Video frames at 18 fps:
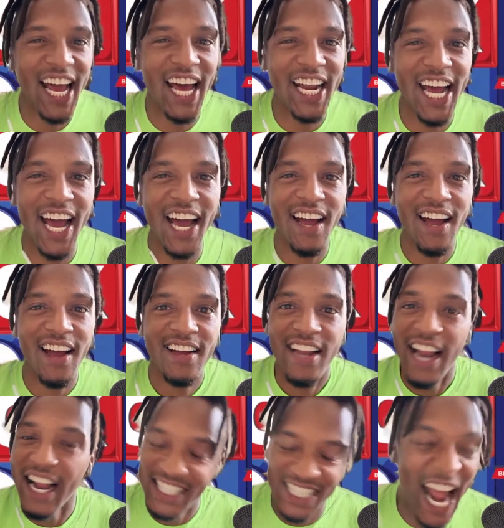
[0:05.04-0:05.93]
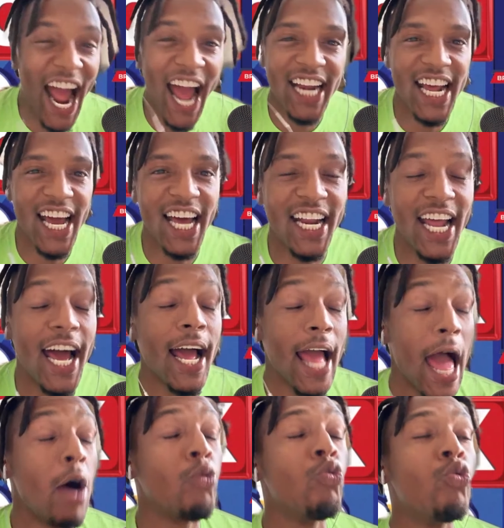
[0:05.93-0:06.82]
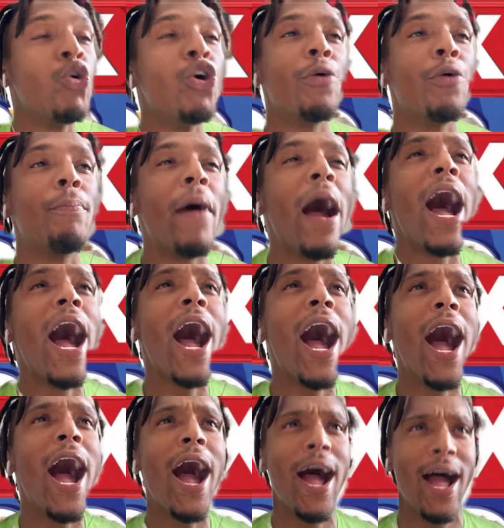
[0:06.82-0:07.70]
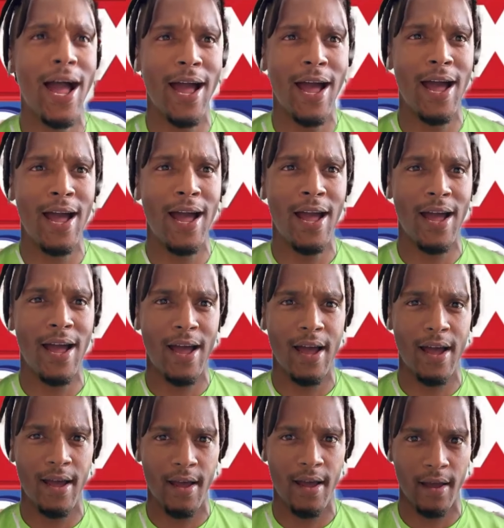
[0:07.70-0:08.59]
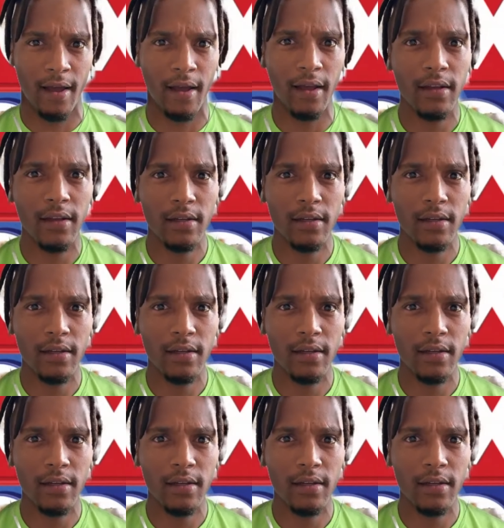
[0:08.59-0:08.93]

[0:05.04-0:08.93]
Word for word: da da da da. And we're back